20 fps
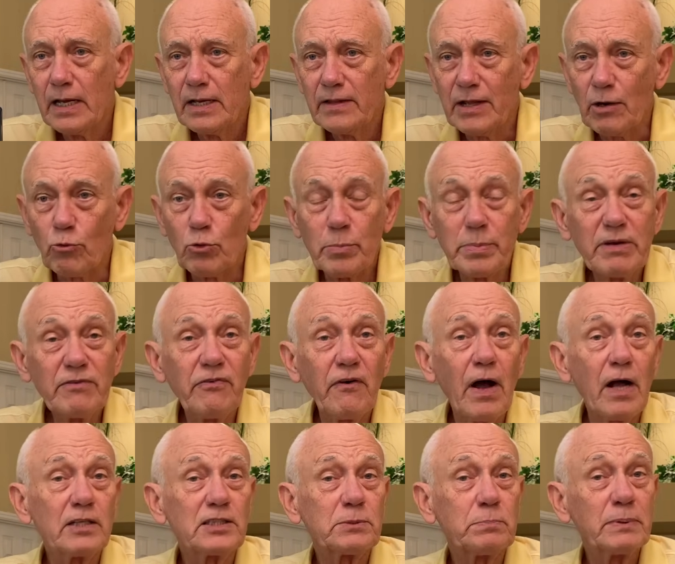There will be
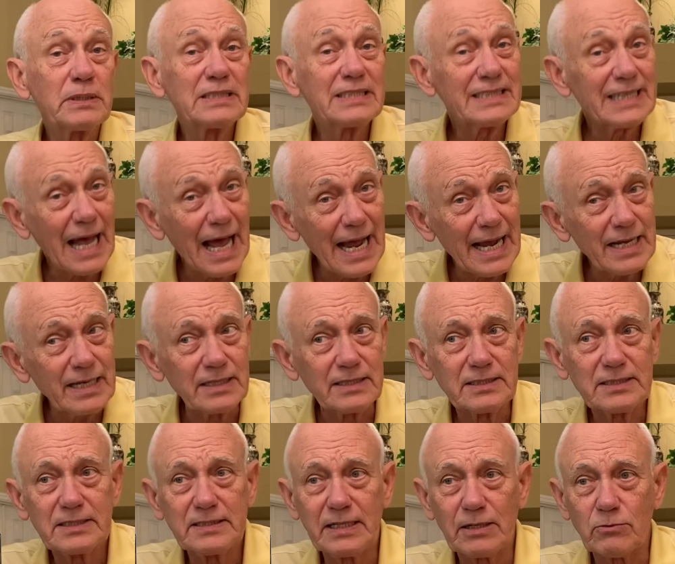false
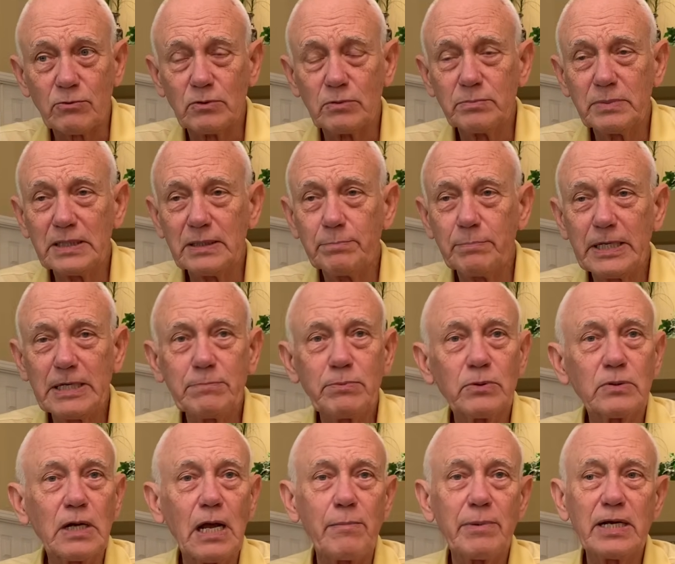messiahs. There will be
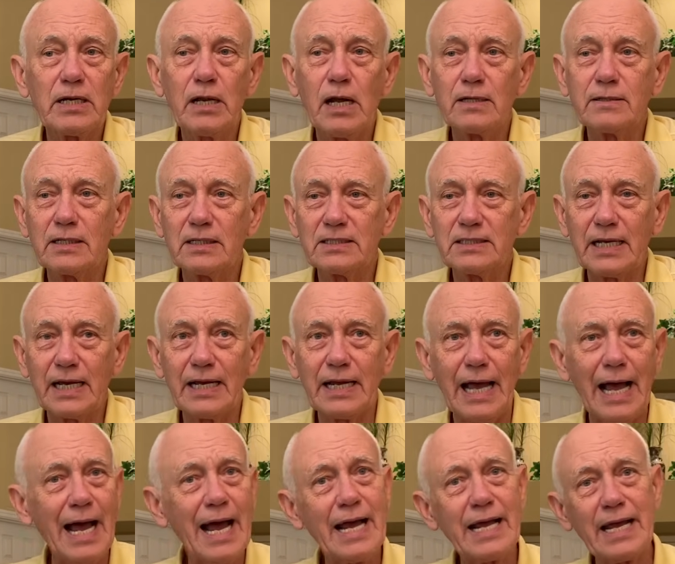people coming along that say,
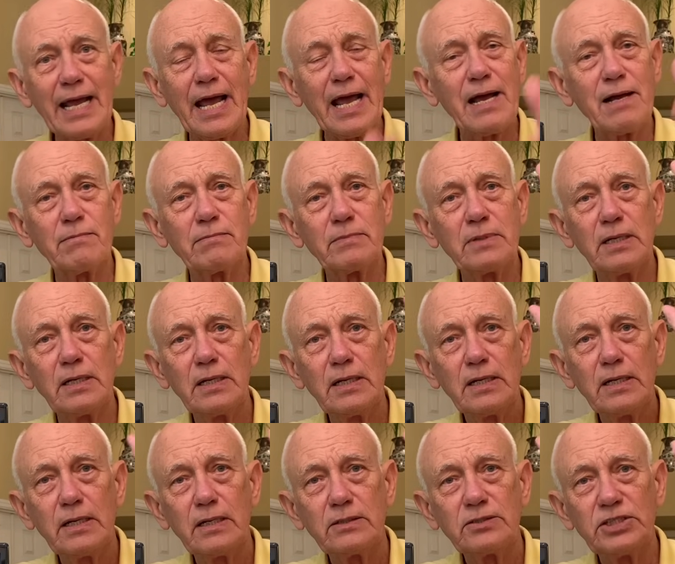I am
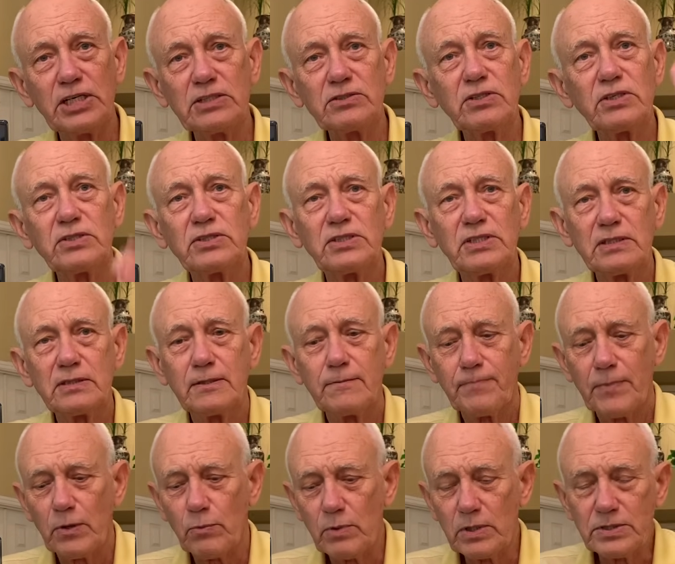Jesus
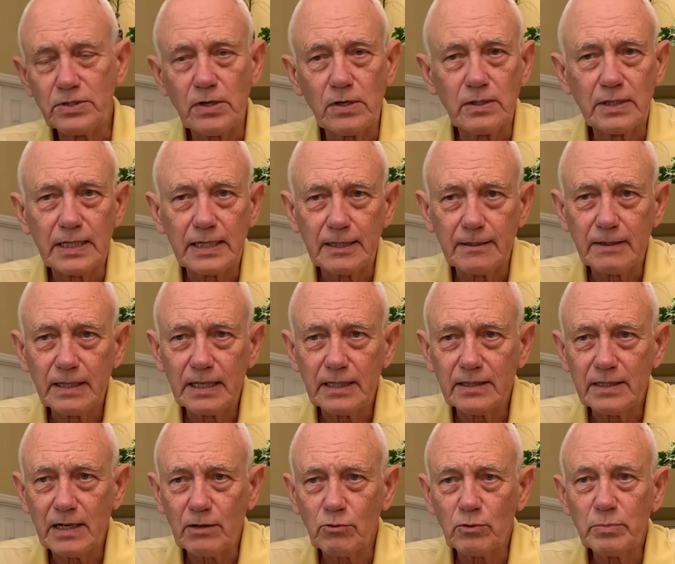returning.
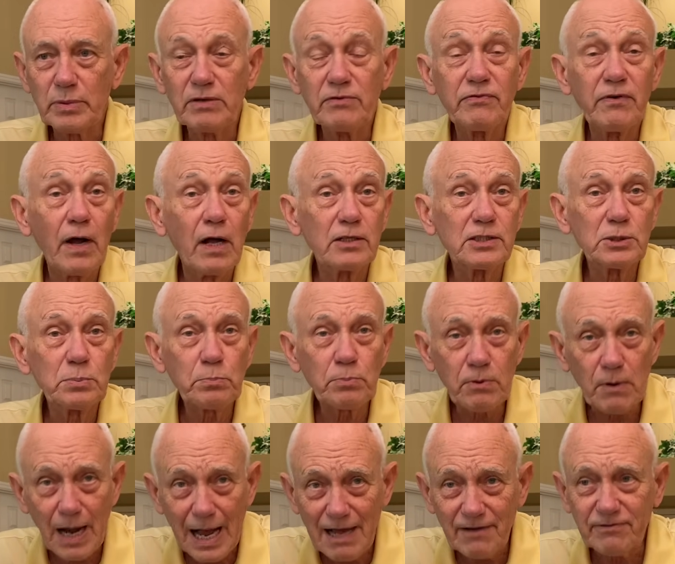And there will be false
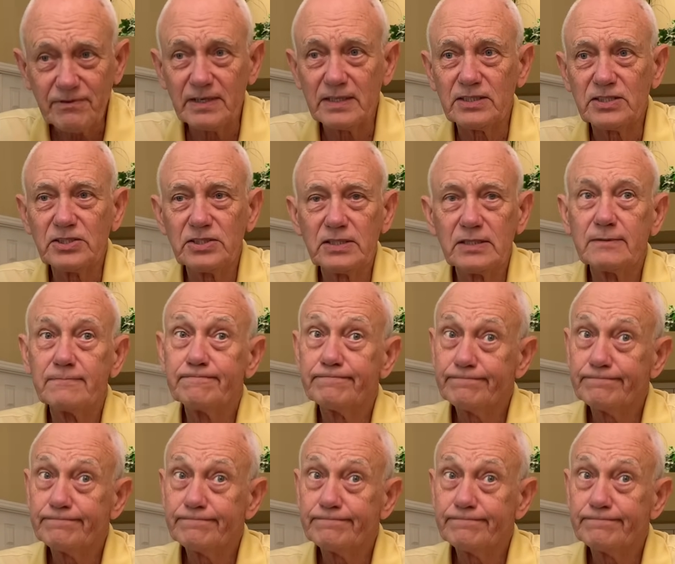prophets,